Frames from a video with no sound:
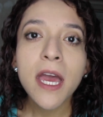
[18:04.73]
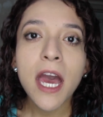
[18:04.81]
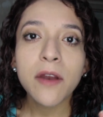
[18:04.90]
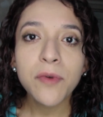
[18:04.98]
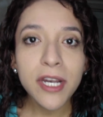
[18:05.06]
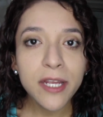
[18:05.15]

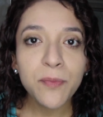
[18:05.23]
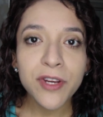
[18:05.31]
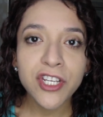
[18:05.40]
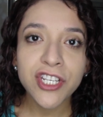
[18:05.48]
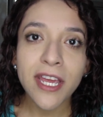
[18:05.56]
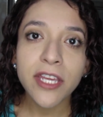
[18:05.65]
I really
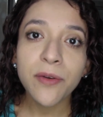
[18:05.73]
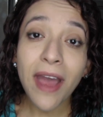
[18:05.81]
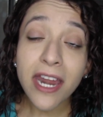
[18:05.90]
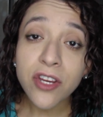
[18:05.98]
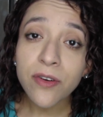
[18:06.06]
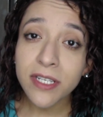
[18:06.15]
appreciate you
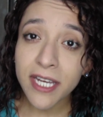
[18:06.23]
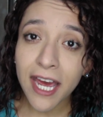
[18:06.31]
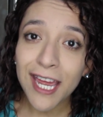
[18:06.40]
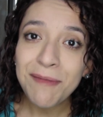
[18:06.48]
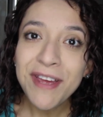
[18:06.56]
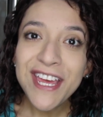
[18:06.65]
and your
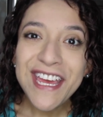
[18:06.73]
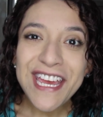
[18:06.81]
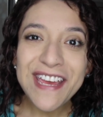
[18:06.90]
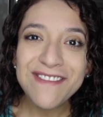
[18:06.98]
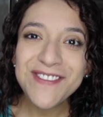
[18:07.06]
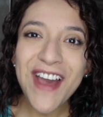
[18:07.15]
time.
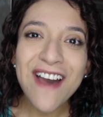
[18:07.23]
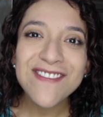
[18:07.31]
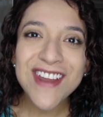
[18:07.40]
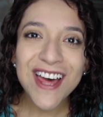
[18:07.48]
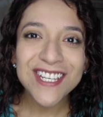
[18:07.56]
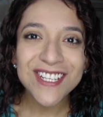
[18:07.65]
If you have
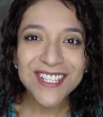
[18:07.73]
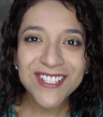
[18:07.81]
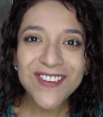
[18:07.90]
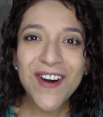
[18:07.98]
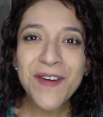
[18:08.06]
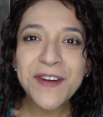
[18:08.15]
not done
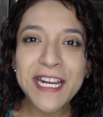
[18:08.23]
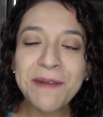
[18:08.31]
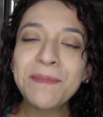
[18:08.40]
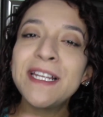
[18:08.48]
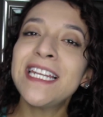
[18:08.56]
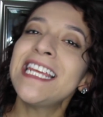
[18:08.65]
so already,
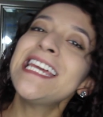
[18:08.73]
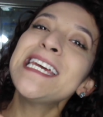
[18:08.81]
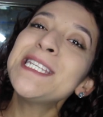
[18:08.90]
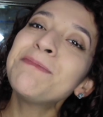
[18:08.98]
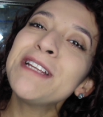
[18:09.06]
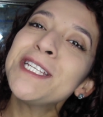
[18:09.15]

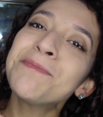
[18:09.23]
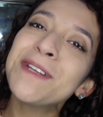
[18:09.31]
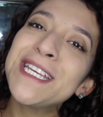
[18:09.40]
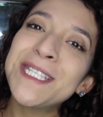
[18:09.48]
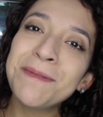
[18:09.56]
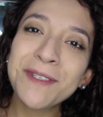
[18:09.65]
please
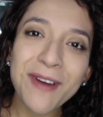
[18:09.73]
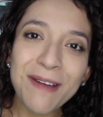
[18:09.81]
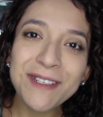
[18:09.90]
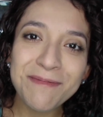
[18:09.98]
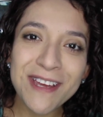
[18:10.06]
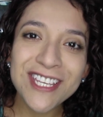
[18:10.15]
subscribe
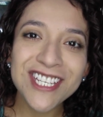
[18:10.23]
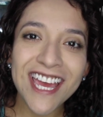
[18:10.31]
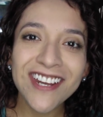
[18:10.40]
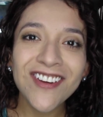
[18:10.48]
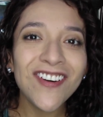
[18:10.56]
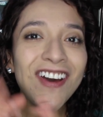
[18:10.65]
to my
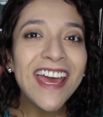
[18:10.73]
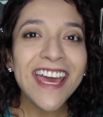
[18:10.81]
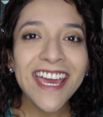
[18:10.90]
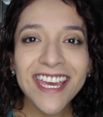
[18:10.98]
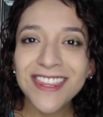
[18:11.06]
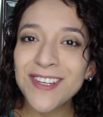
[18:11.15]
channel,
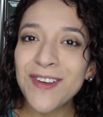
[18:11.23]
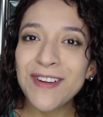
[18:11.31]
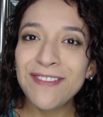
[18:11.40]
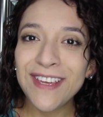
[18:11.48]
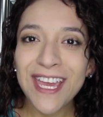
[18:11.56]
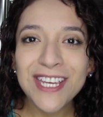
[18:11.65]
hit the
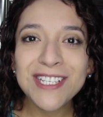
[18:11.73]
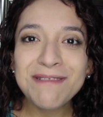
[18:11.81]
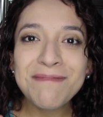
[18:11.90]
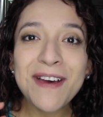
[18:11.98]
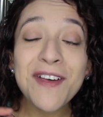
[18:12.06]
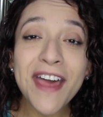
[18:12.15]
notification
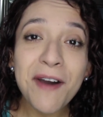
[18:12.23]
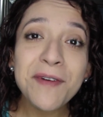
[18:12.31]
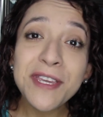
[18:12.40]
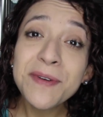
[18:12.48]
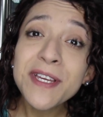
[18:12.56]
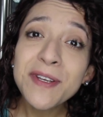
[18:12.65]
bell, that way
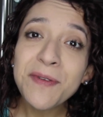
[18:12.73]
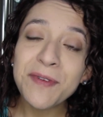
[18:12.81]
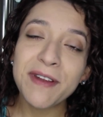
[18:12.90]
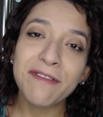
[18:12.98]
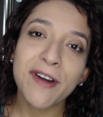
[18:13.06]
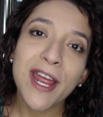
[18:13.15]
you can know
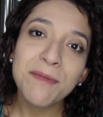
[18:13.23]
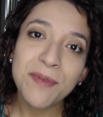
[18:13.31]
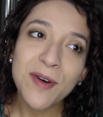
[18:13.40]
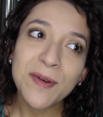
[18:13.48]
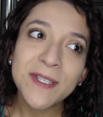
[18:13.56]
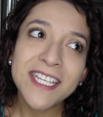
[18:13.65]
whenever I
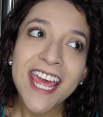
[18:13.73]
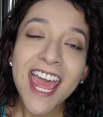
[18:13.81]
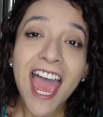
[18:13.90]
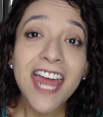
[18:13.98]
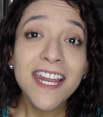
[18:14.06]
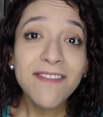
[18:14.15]
post,
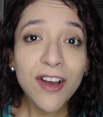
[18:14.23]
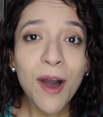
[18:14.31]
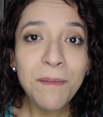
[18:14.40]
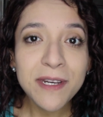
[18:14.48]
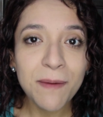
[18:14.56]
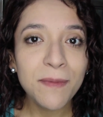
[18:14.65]
and leave a
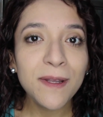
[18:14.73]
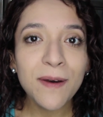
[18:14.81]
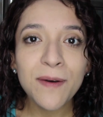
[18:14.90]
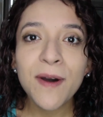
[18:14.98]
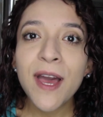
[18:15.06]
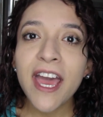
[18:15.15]
comment down
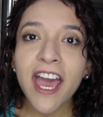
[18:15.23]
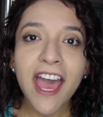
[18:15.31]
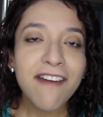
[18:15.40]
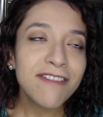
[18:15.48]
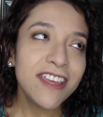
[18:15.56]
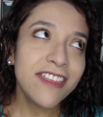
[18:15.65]
below.
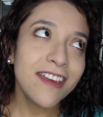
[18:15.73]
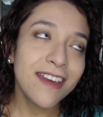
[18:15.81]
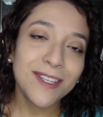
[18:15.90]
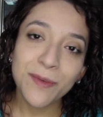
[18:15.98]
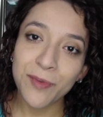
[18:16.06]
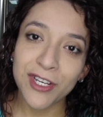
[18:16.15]
Everything
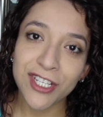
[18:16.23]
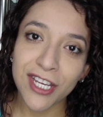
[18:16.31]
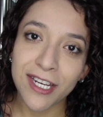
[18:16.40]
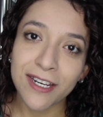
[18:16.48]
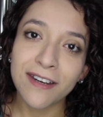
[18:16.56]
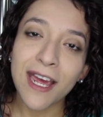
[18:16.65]
is
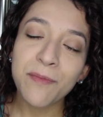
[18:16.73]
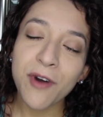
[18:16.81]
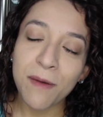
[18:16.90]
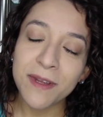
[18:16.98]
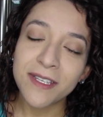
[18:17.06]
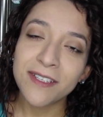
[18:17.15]
appreciated, I
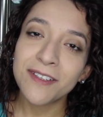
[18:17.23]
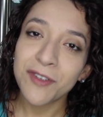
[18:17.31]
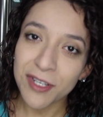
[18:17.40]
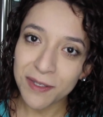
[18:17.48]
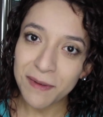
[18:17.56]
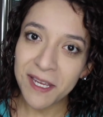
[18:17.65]
promise.
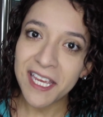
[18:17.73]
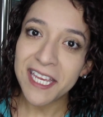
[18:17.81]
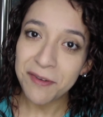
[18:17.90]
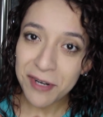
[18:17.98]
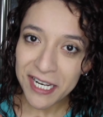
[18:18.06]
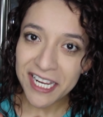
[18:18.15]
Trust me,
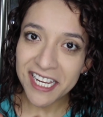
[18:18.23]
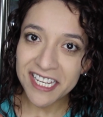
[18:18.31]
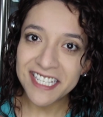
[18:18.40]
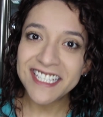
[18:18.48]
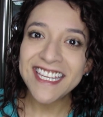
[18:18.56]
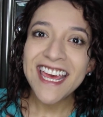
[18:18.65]
it really
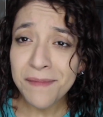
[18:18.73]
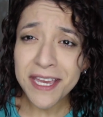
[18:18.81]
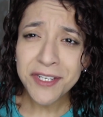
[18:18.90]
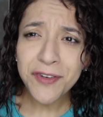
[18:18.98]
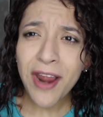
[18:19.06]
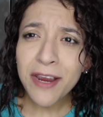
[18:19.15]
is.
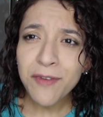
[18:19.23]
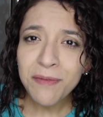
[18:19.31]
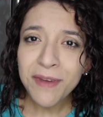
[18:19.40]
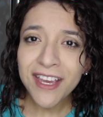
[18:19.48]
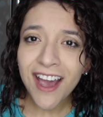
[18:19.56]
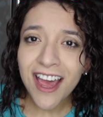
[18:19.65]
Interact with
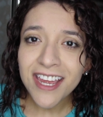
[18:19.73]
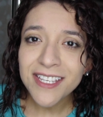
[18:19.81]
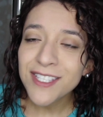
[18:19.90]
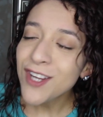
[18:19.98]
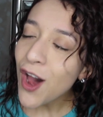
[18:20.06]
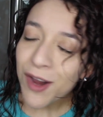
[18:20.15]
me,
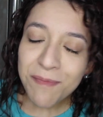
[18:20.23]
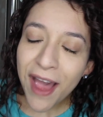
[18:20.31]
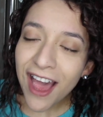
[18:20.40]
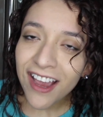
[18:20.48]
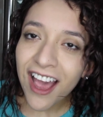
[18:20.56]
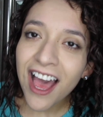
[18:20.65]
guys, talk
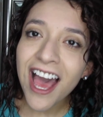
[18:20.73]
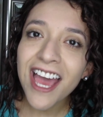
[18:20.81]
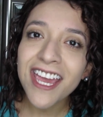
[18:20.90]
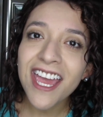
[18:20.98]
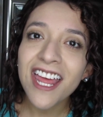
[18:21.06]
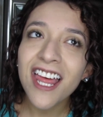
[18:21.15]
back.
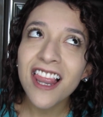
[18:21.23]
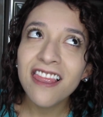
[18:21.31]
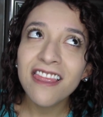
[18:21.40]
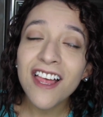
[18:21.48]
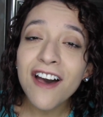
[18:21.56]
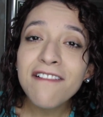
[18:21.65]
I
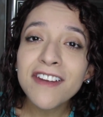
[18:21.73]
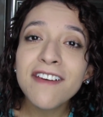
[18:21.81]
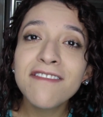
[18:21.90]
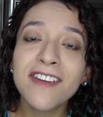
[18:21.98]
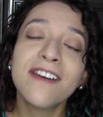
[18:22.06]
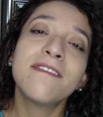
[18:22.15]
love
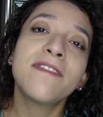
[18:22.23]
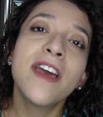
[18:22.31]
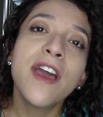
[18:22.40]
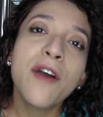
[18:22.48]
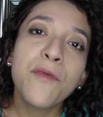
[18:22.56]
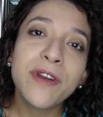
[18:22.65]

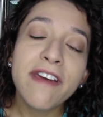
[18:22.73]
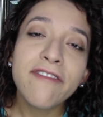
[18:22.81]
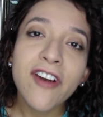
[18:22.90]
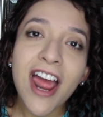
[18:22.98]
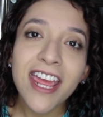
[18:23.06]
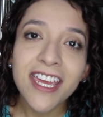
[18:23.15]

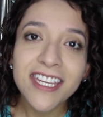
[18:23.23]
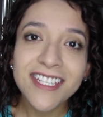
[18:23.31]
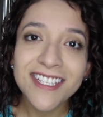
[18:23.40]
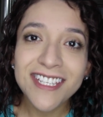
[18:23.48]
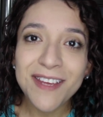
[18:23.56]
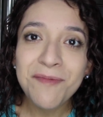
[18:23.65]
whenever I get
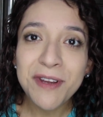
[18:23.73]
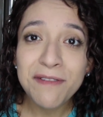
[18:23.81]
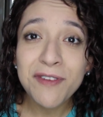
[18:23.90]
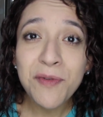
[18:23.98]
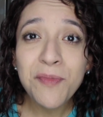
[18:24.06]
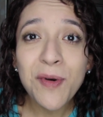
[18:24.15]
to see one of
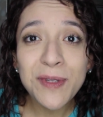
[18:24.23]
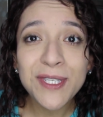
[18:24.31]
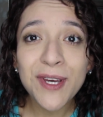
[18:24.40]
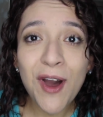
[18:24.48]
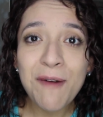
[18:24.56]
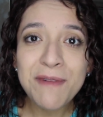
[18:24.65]
you post
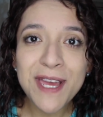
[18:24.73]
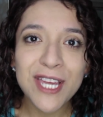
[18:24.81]
a comment.